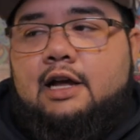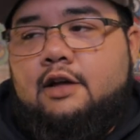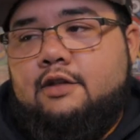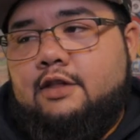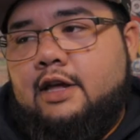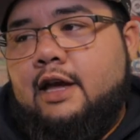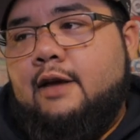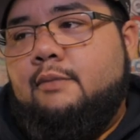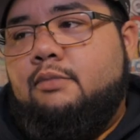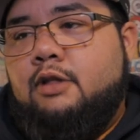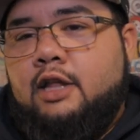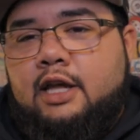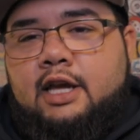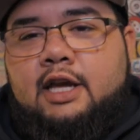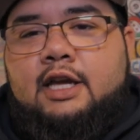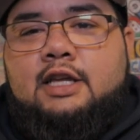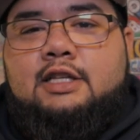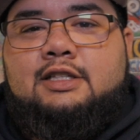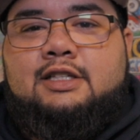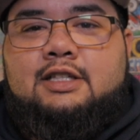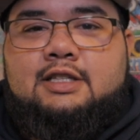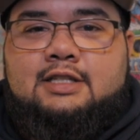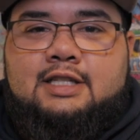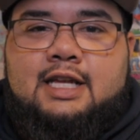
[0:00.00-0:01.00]
now that
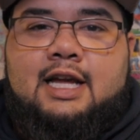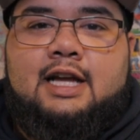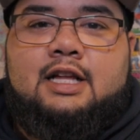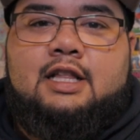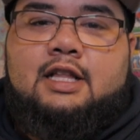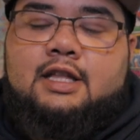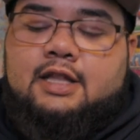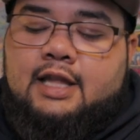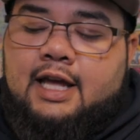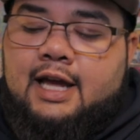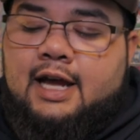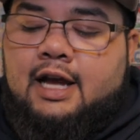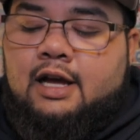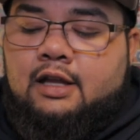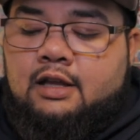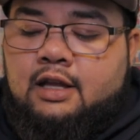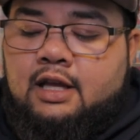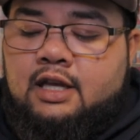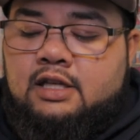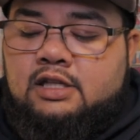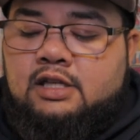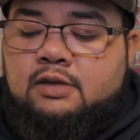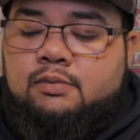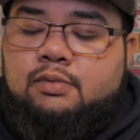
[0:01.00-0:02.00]
plant is exactly that, a
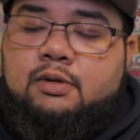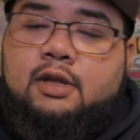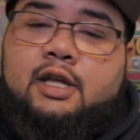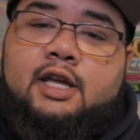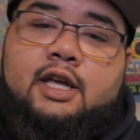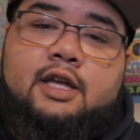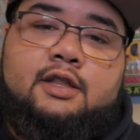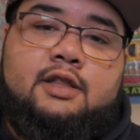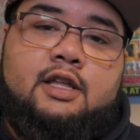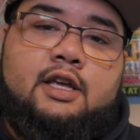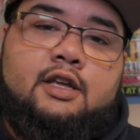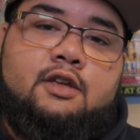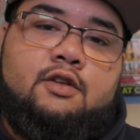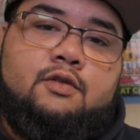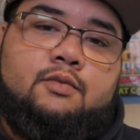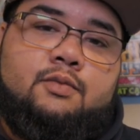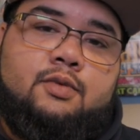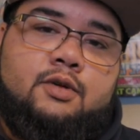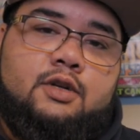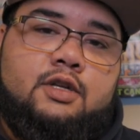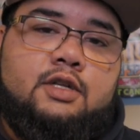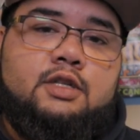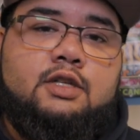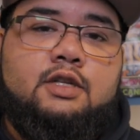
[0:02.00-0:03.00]
lazy plant that you
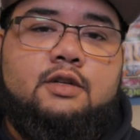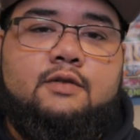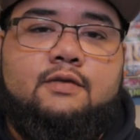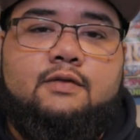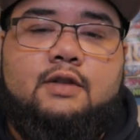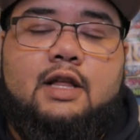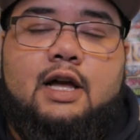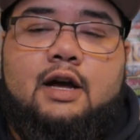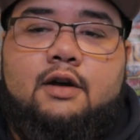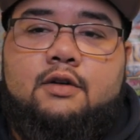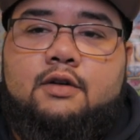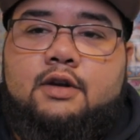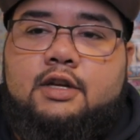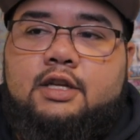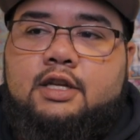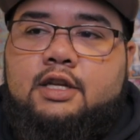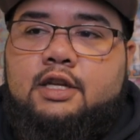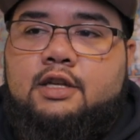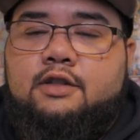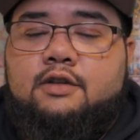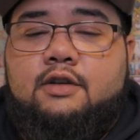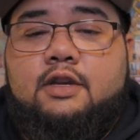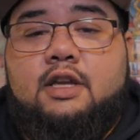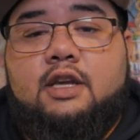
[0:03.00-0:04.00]
put into flower and
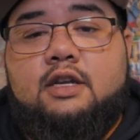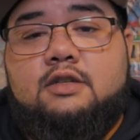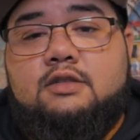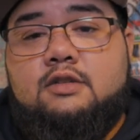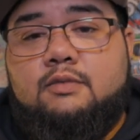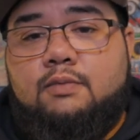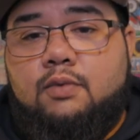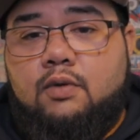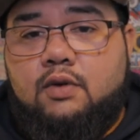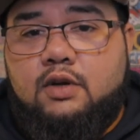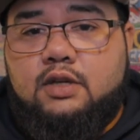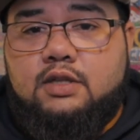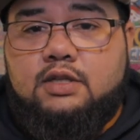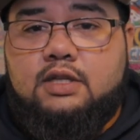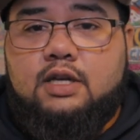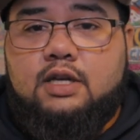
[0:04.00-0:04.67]
it either can't support